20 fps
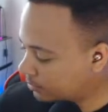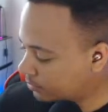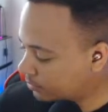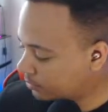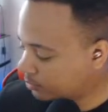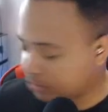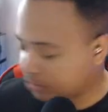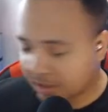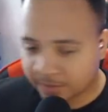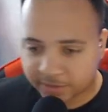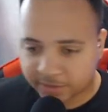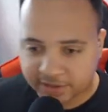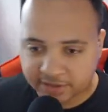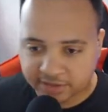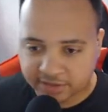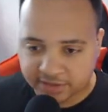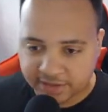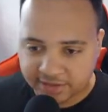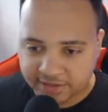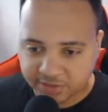Probably
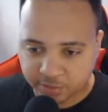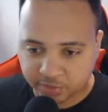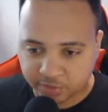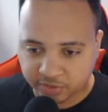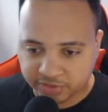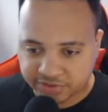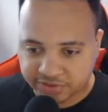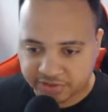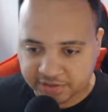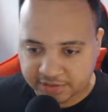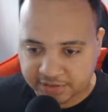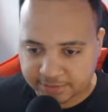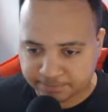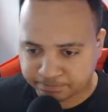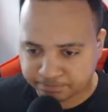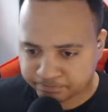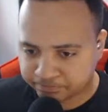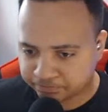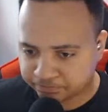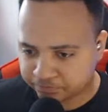indicates we're going to see
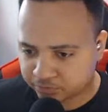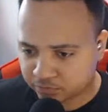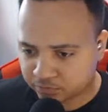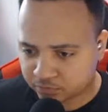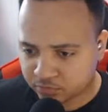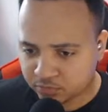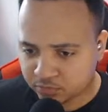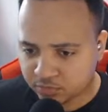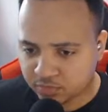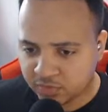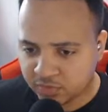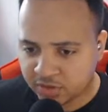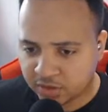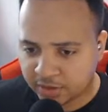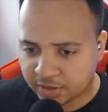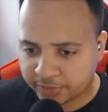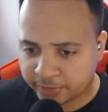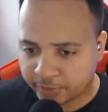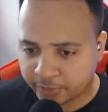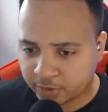a
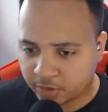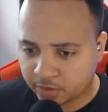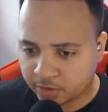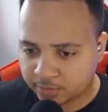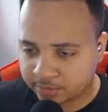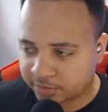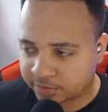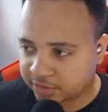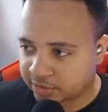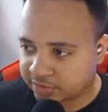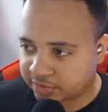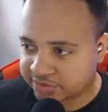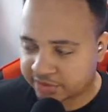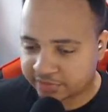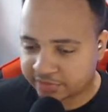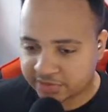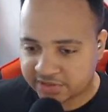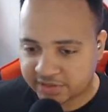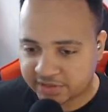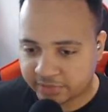fall below
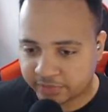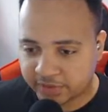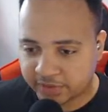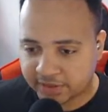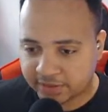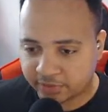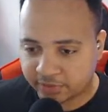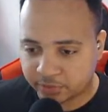17.5,